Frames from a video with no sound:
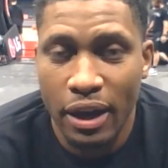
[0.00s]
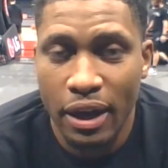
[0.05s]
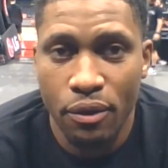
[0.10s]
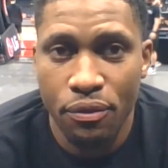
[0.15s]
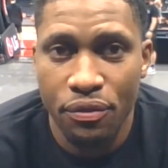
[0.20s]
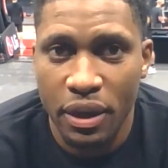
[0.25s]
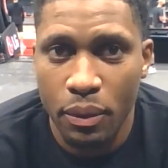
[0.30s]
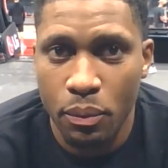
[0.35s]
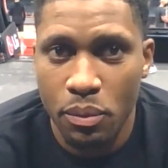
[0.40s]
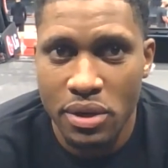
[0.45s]
I don't
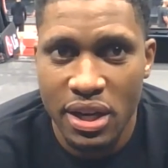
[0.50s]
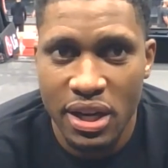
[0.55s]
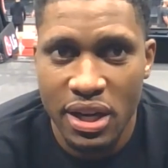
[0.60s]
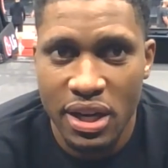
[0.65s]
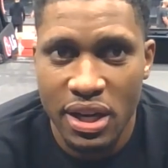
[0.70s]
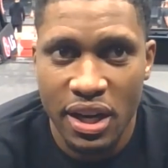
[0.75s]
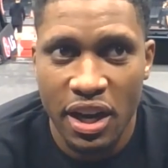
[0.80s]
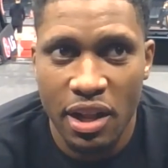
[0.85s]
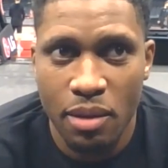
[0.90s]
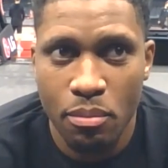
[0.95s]
think we
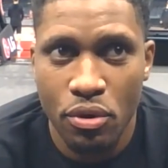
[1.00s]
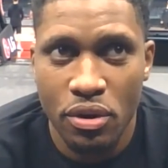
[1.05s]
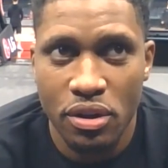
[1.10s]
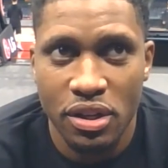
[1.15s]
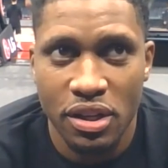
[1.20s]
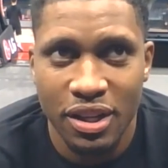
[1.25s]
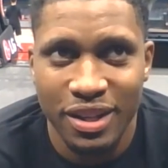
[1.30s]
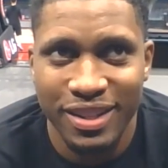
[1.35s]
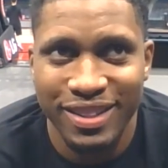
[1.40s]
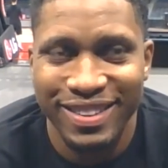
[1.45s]
needed any more
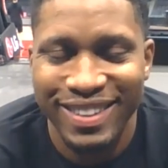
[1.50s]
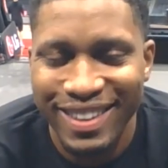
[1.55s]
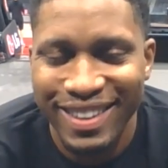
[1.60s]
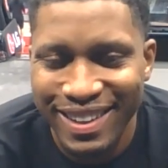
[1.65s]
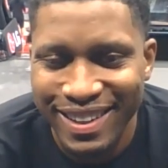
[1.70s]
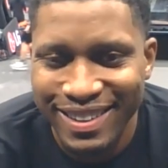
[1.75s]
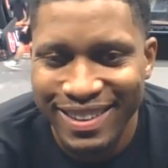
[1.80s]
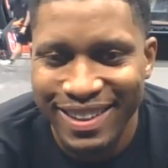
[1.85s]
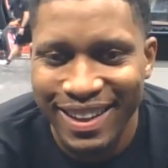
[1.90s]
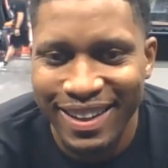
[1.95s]

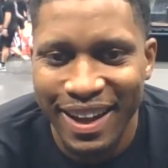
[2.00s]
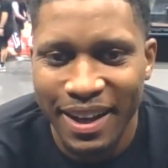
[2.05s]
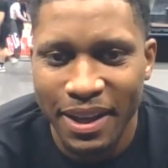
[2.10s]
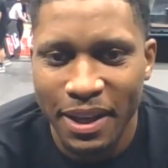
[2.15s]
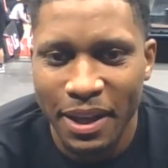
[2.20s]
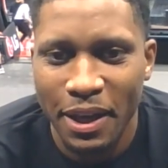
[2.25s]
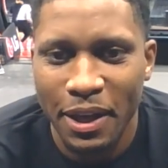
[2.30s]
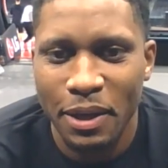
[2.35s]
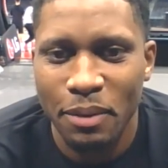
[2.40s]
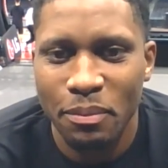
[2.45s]
than that
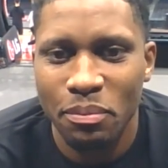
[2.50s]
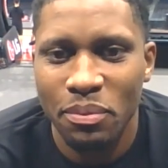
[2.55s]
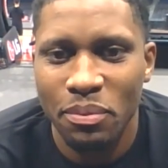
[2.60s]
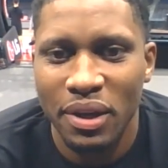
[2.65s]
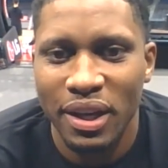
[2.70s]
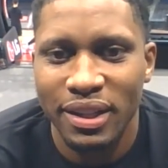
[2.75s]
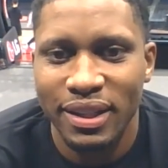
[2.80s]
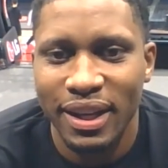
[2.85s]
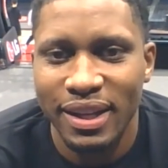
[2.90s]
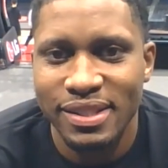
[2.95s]
game
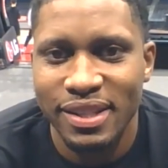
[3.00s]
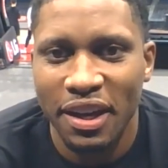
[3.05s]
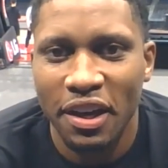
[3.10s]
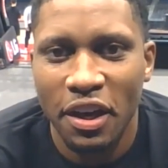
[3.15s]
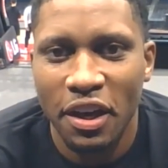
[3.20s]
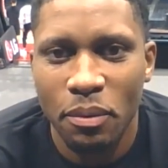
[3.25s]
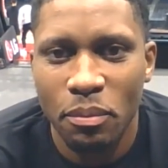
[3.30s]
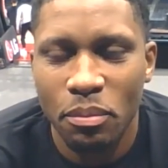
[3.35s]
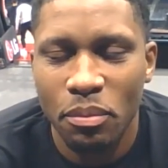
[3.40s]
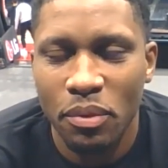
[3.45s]
at that
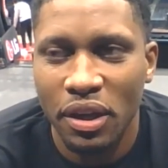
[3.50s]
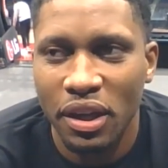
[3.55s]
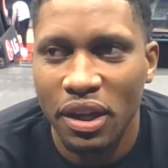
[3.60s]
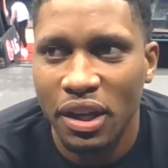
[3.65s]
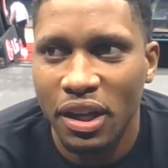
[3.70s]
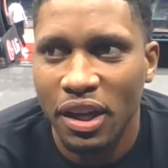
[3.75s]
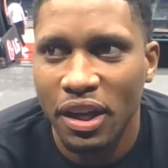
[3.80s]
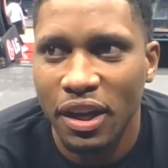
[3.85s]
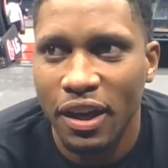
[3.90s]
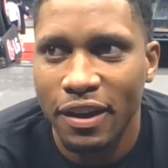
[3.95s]
time. And,
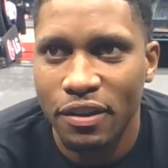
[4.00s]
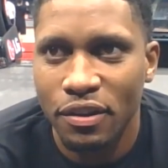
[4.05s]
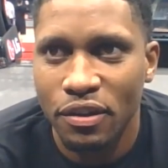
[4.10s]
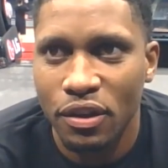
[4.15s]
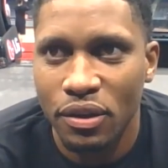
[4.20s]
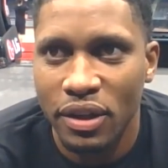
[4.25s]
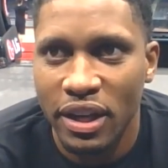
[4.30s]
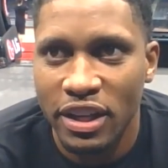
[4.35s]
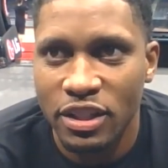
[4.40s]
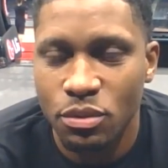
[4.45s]
you
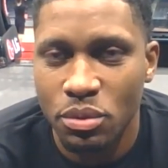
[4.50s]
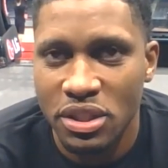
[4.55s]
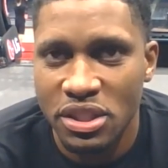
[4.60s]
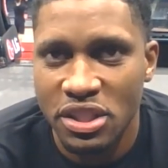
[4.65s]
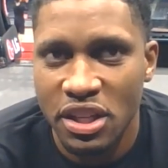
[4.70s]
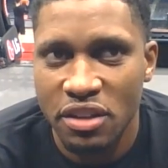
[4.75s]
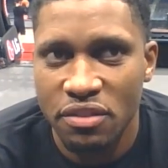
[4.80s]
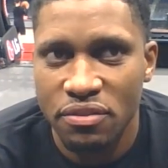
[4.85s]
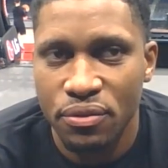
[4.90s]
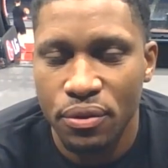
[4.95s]
know, that's what he's
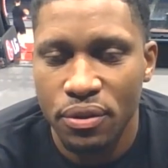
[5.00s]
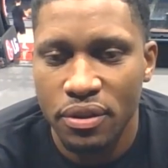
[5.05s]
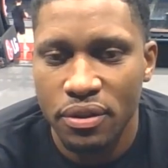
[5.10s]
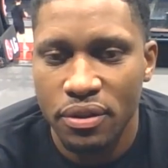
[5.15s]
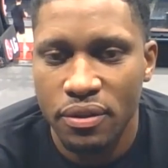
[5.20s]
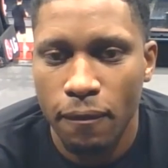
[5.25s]
here for.